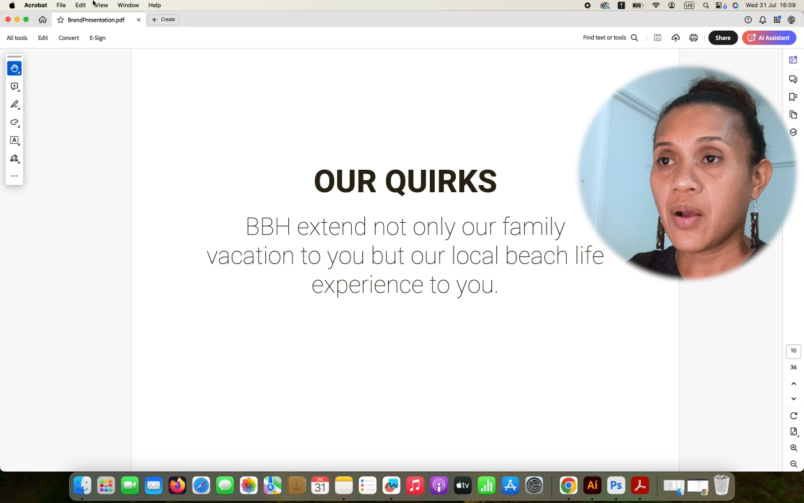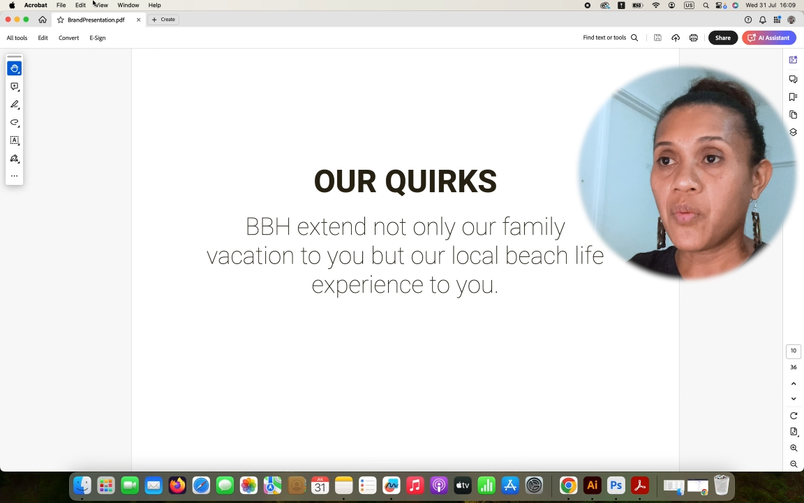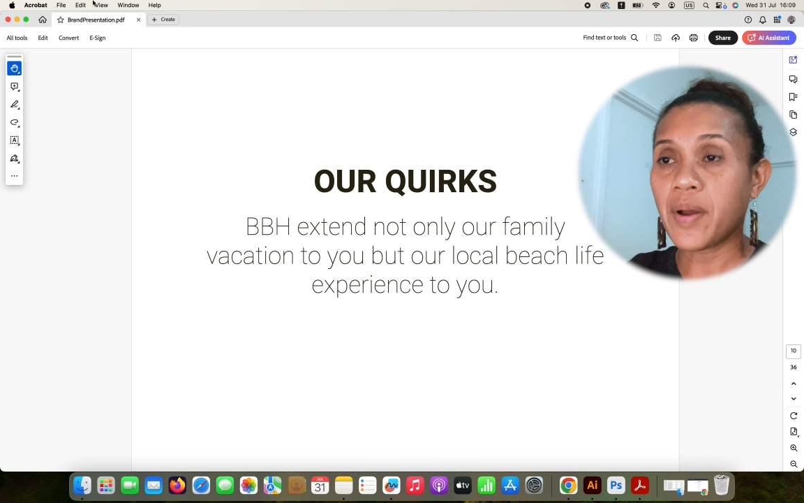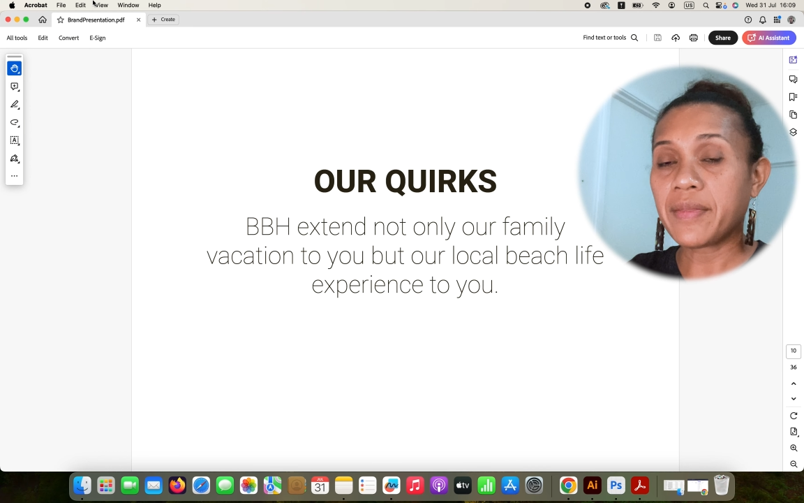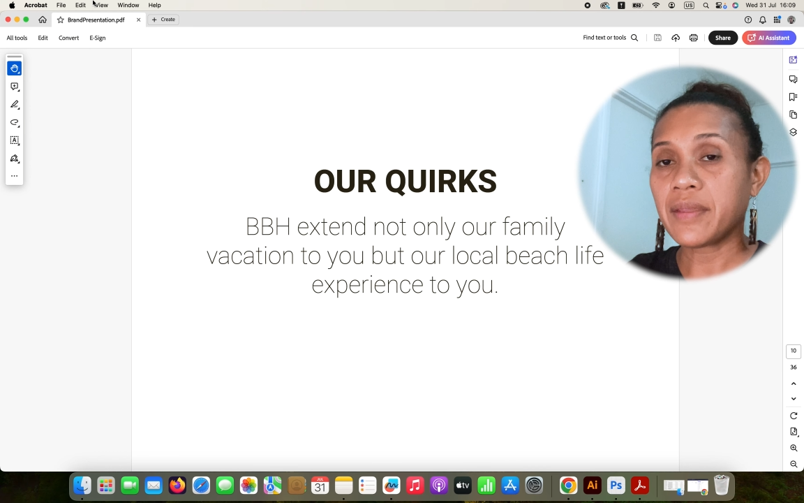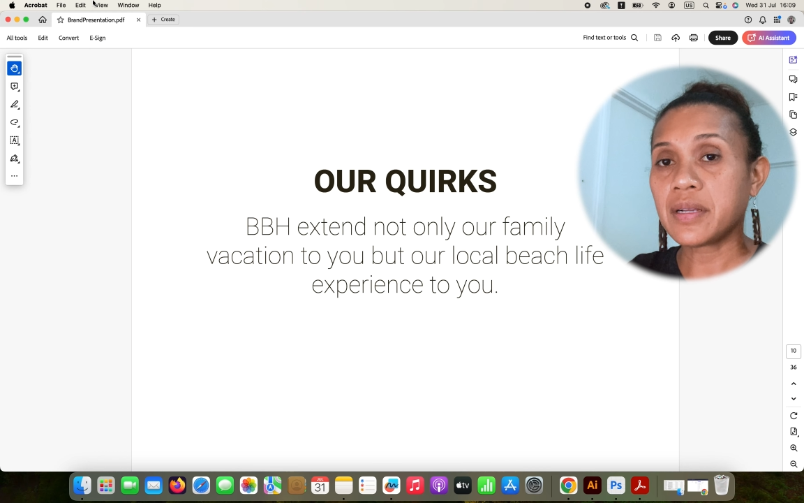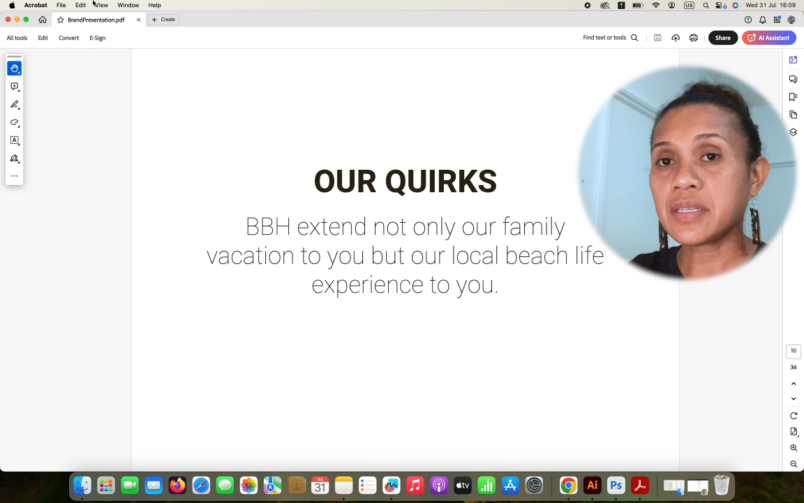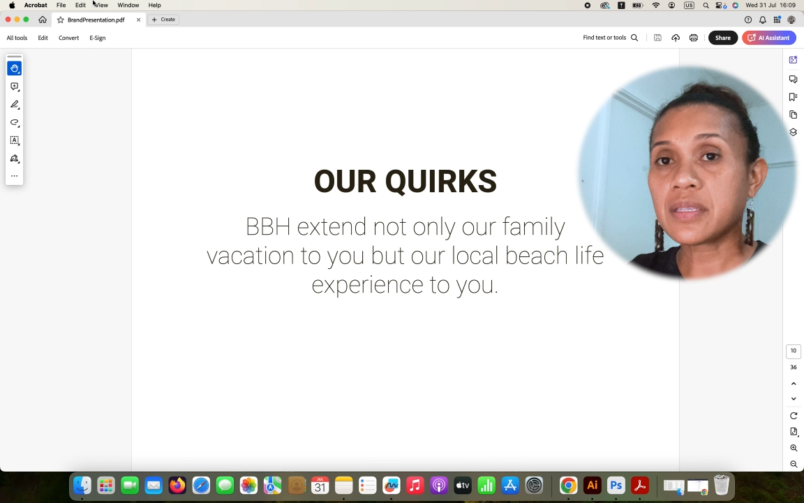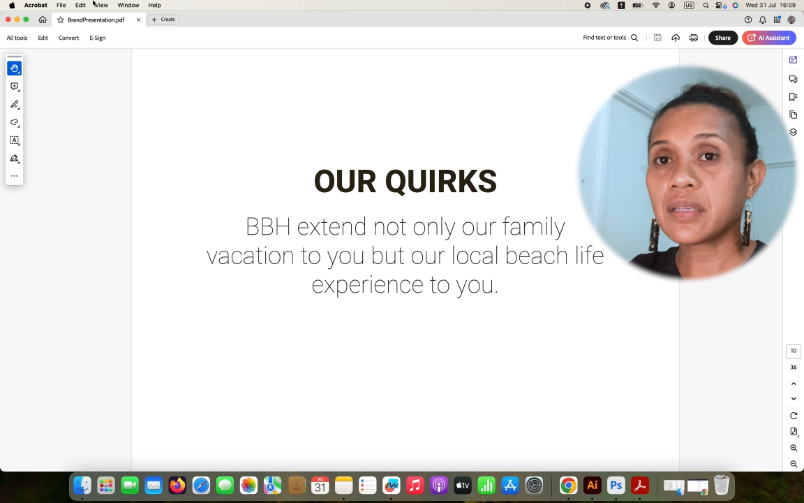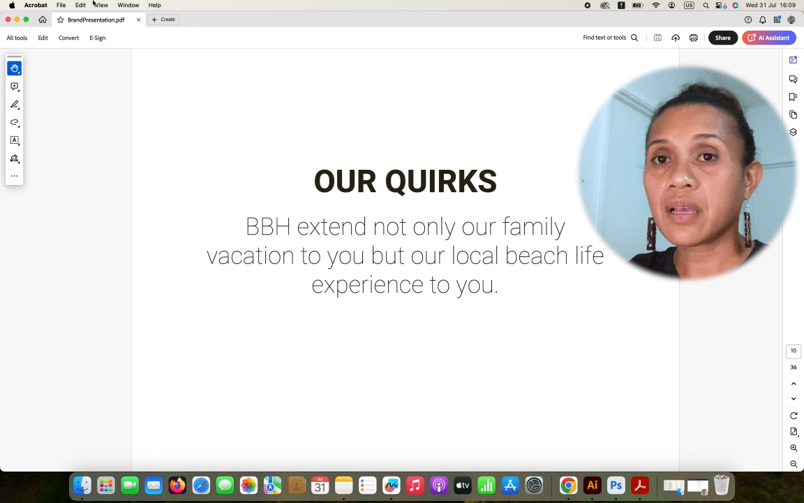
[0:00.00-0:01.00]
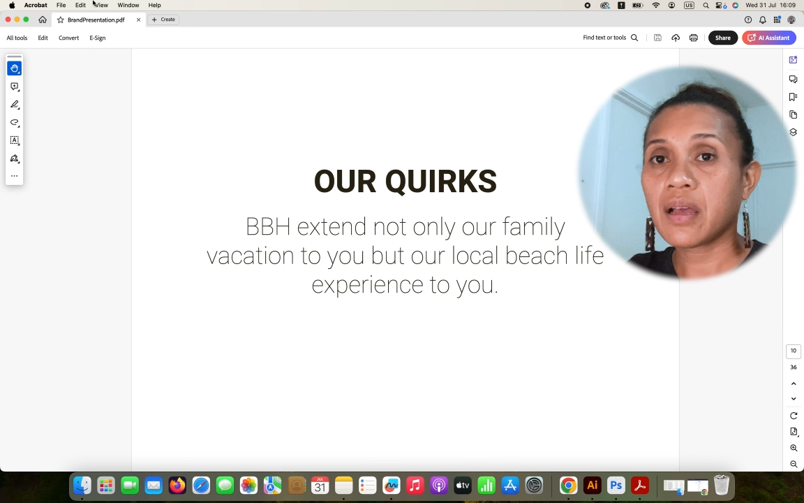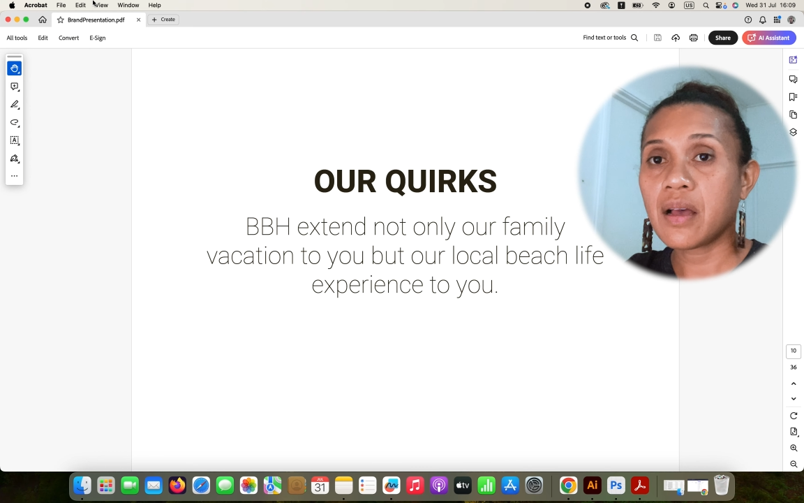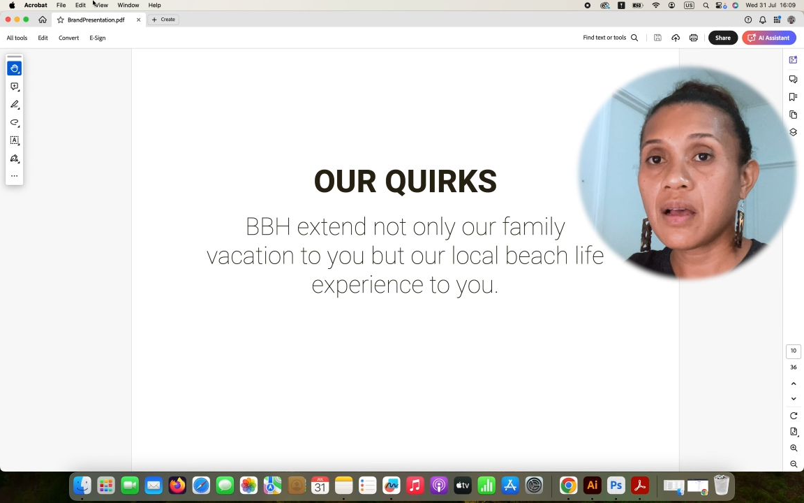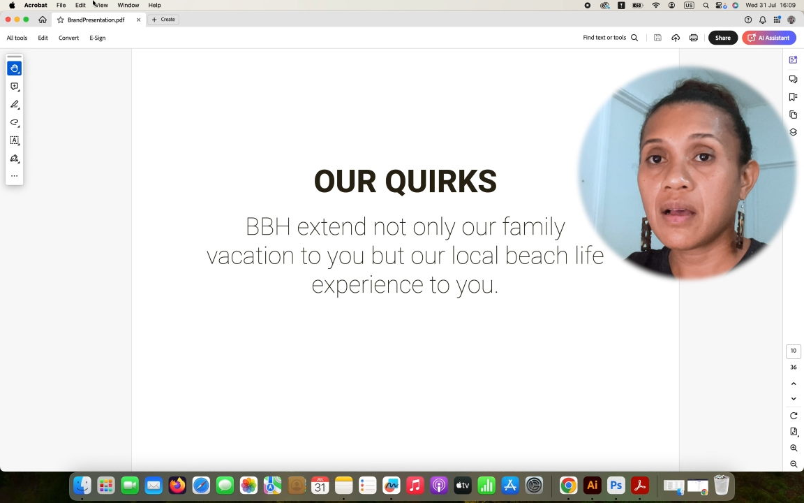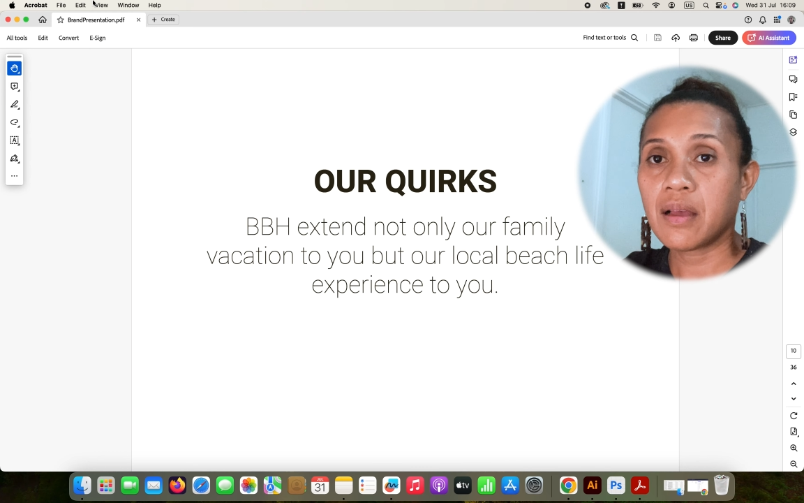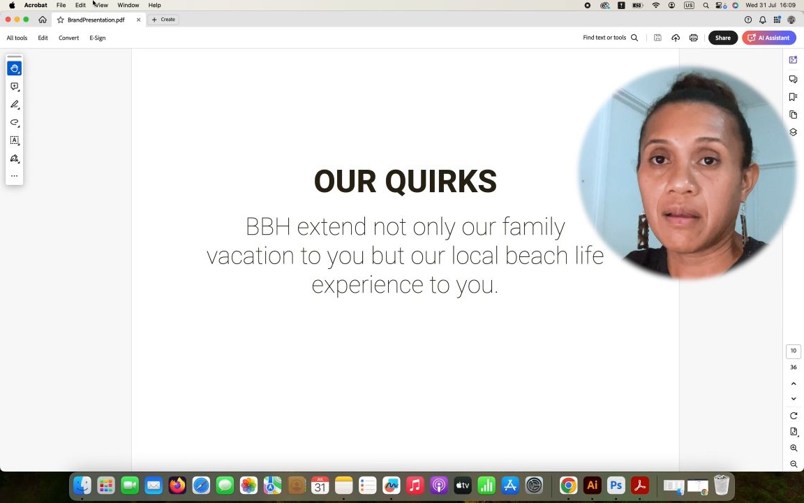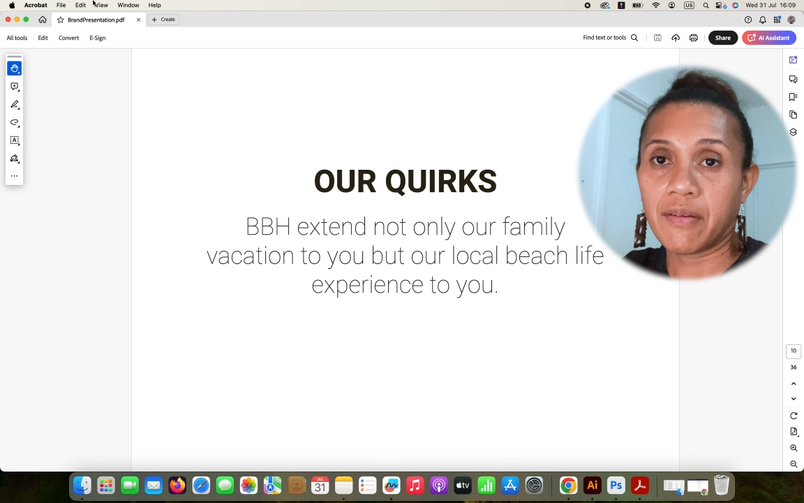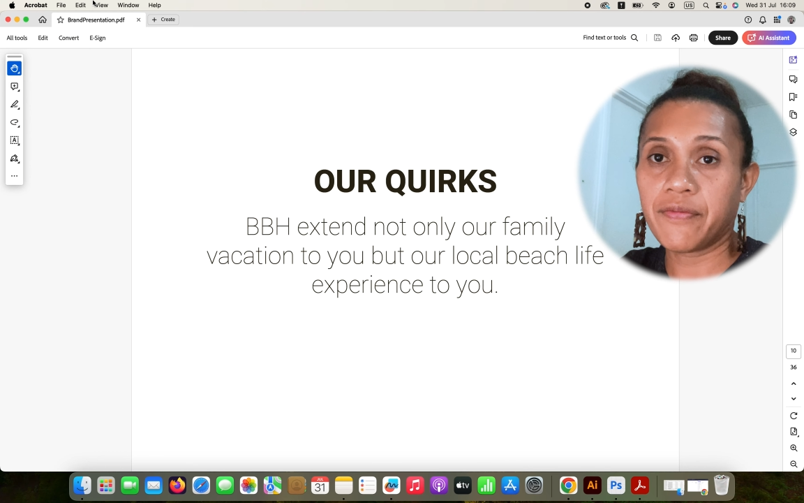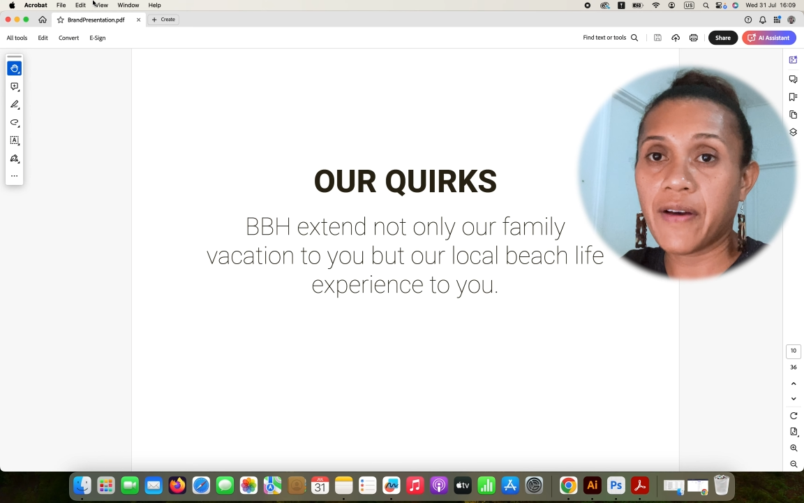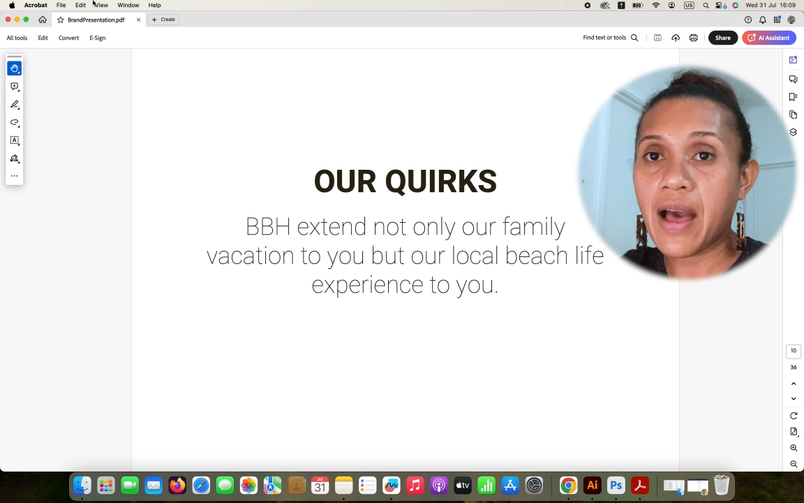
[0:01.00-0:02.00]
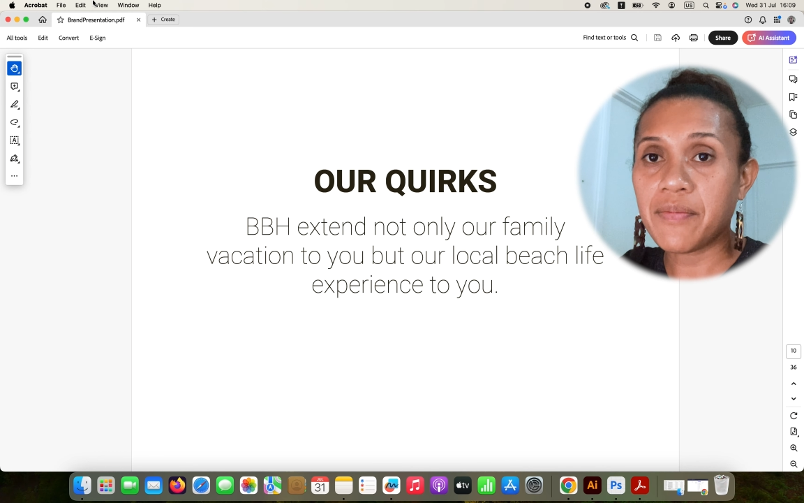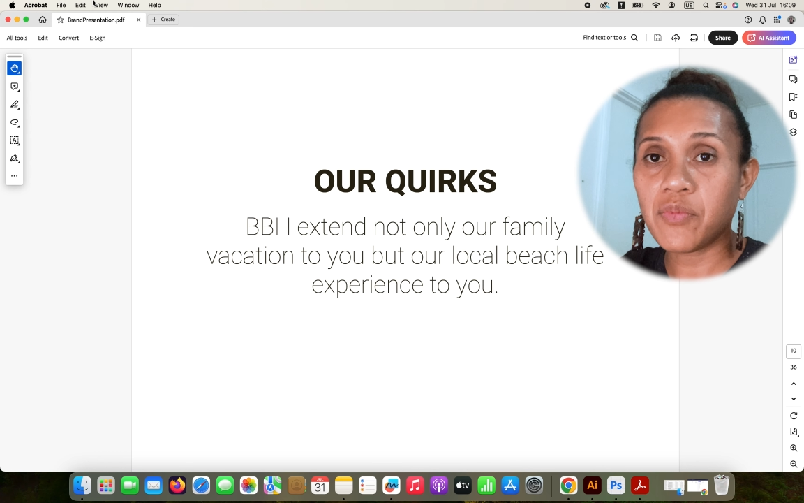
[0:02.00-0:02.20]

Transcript: when there's 5